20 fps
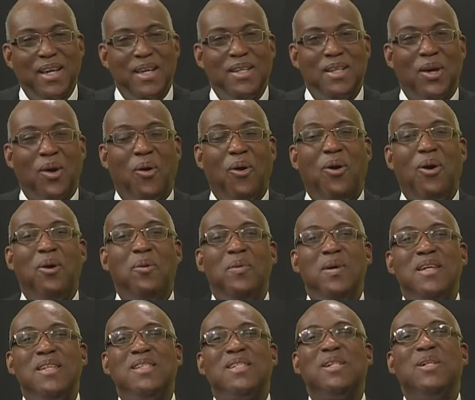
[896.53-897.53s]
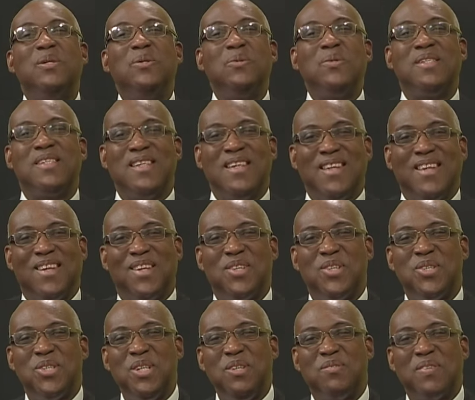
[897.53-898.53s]
The always lucid
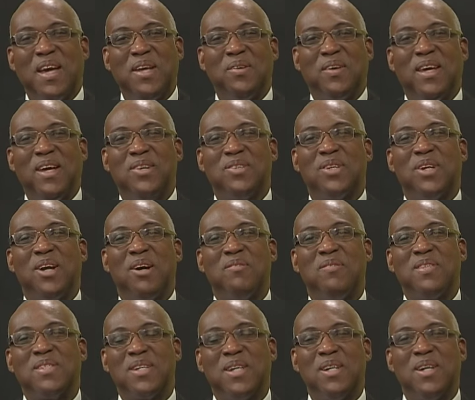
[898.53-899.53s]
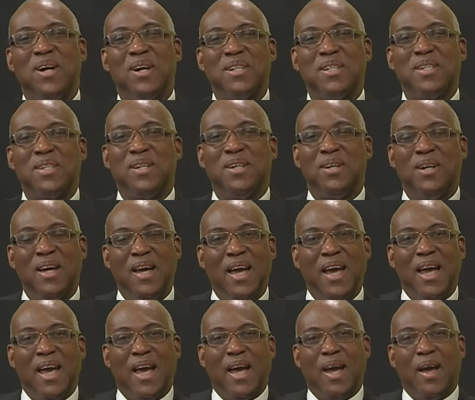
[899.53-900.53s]
Chief Education Officer, Dr.
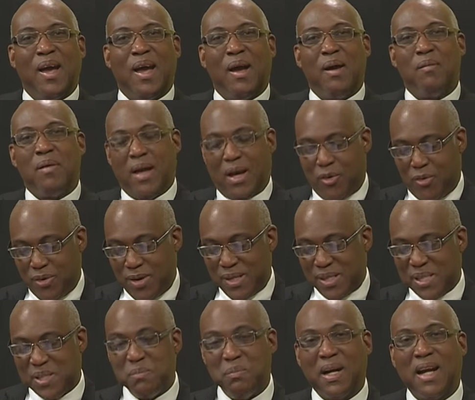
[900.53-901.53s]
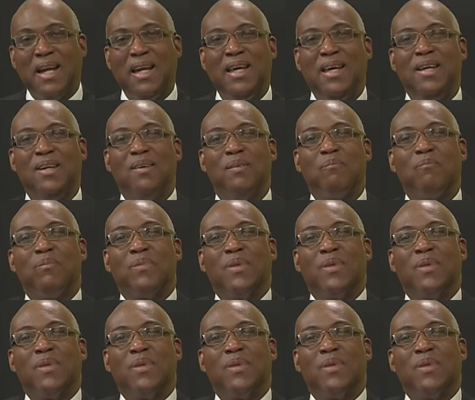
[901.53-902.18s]
Grace McLean.